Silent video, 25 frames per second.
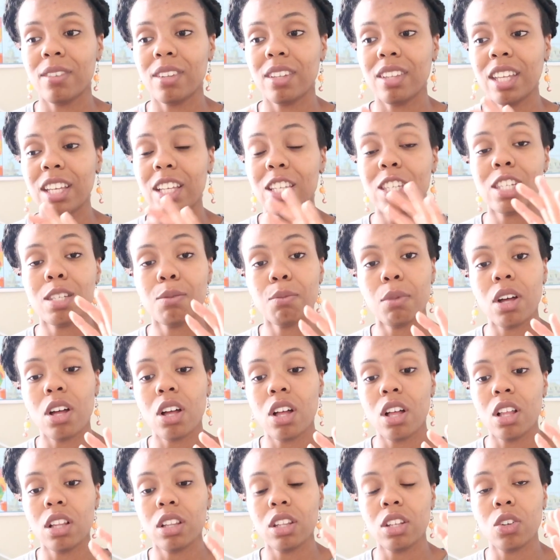like
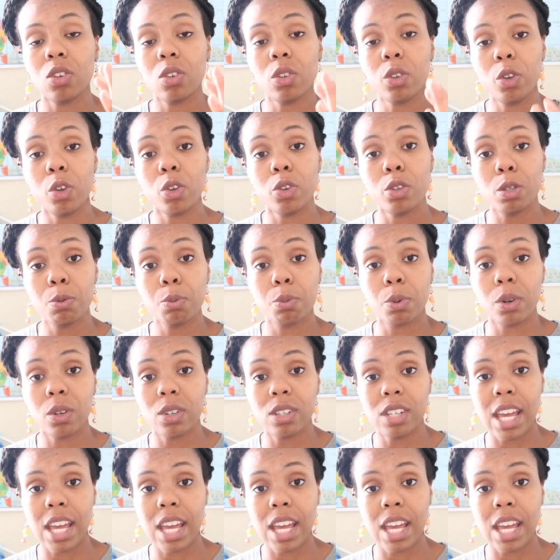small little goals per